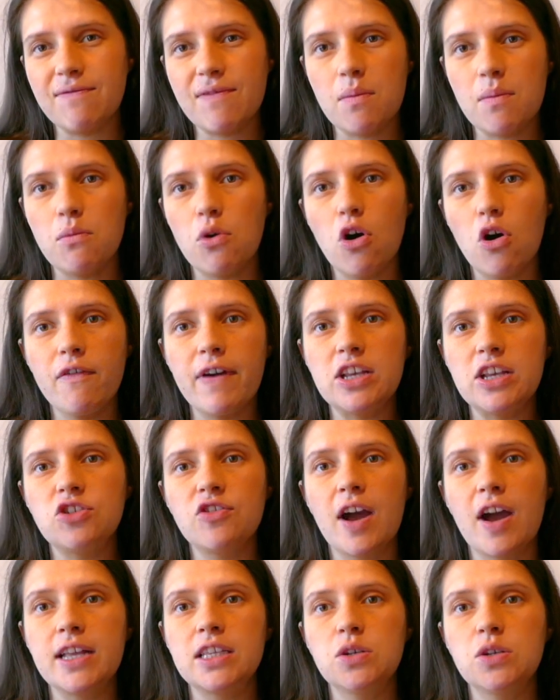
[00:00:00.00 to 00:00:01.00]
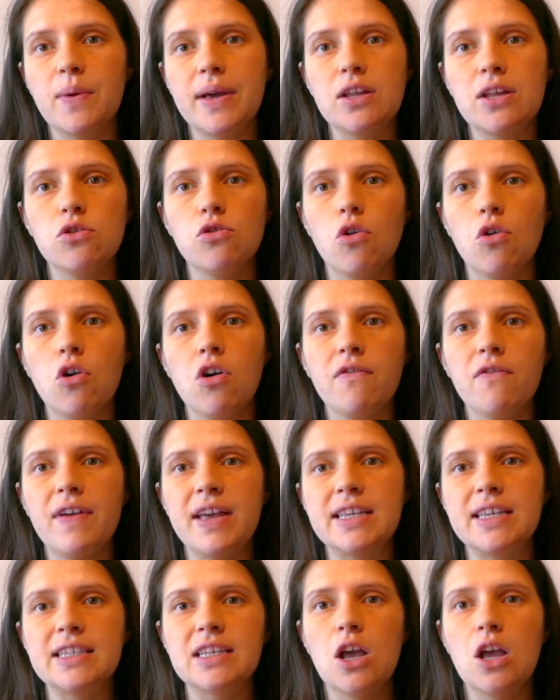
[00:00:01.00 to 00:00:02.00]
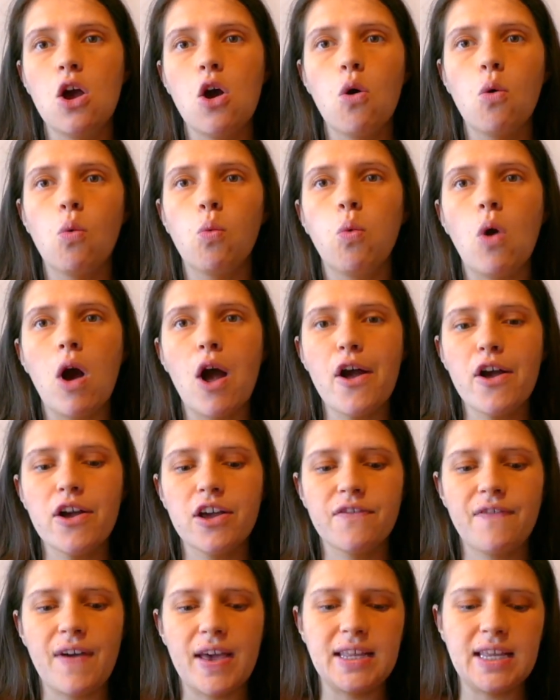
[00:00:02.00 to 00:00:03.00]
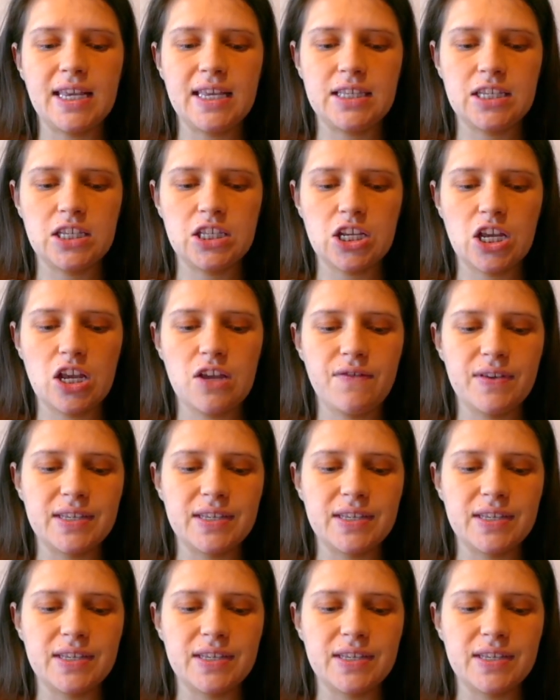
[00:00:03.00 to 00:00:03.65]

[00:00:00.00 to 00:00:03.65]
The more they try to ignore this work they need to do,